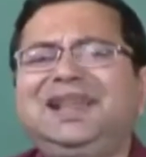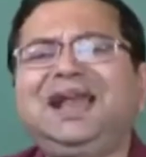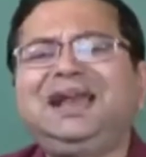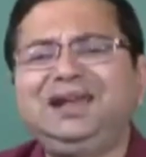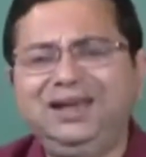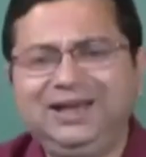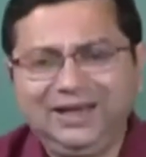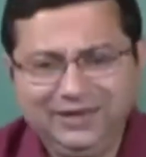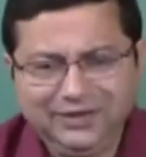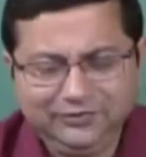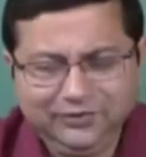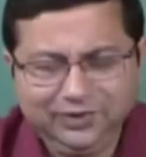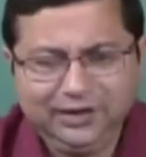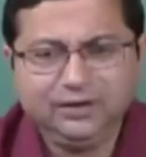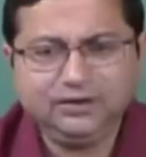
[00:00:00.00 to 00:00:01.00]
slightly
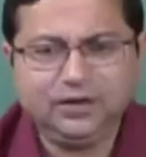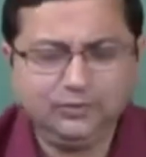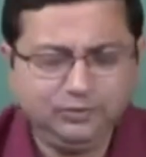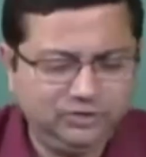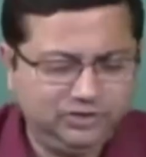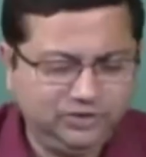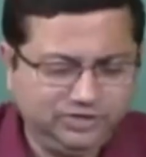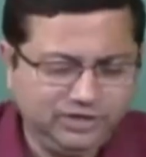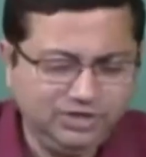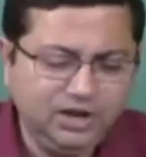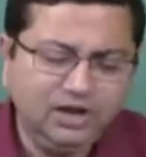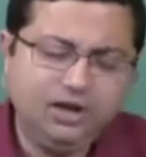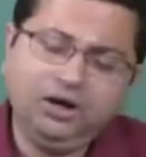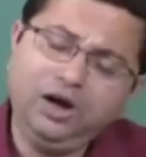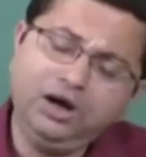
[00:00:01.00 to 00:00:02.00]
different
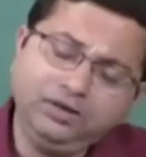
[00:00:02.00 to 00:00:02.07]
composition